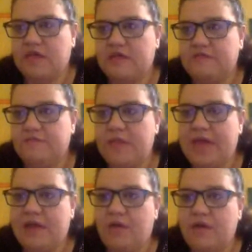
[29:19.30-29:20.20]

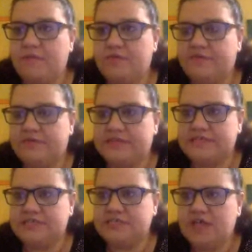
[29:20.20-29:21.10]
power and
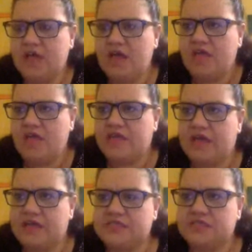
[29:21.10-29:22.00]
privilege that
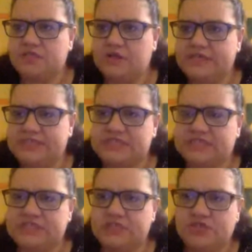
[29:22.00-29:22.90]
knowledge is
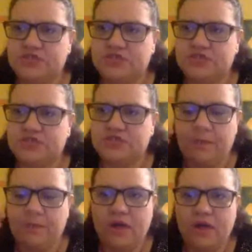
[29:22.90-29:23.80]
constructed
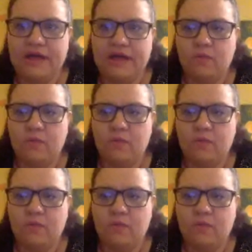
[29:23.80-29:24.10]
somewhere,